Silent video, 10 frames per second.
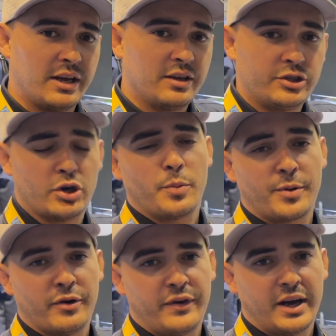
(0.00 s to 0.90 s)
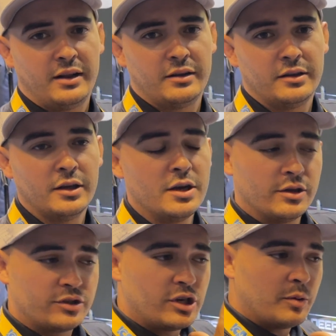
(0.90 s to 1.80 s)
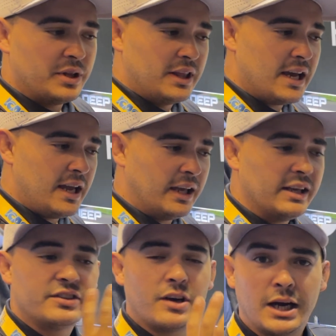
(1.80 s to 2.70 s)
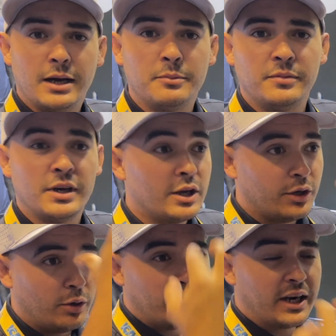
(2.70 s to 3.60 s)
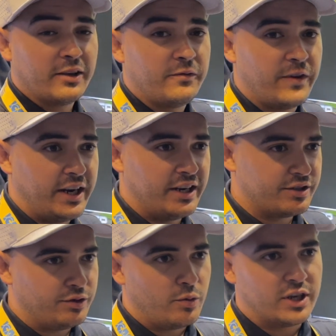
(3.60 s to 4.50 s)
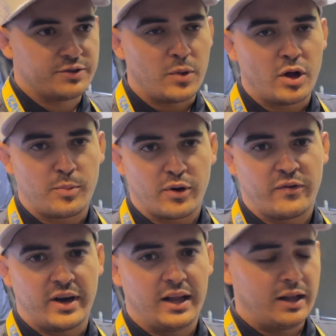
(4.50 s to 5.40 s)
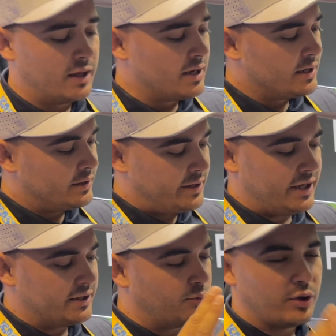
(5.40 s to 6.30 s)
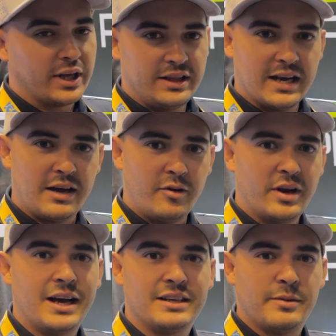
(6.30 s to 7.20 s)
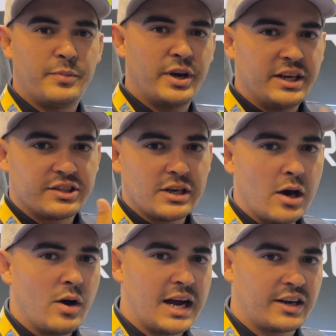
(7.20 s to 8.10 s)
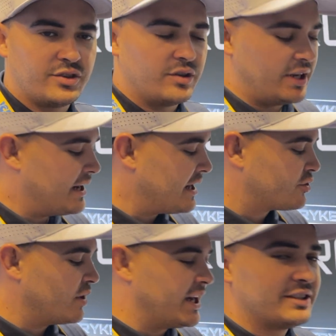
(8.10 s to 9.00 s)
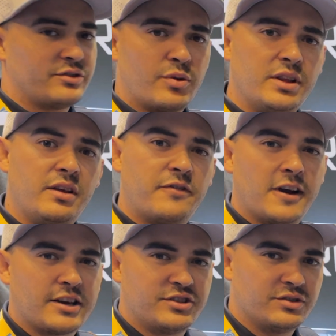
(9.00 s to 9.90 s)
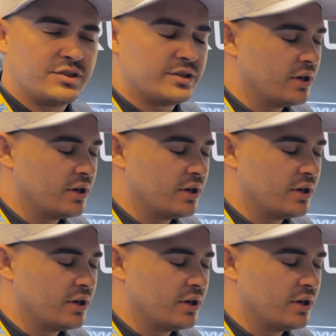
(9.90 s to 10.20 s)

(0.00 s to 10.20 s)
short profile. So when the day is calm, you're marking fish, you want a small profile, this will get down. It has a very slow action. It actually has 3 different actions,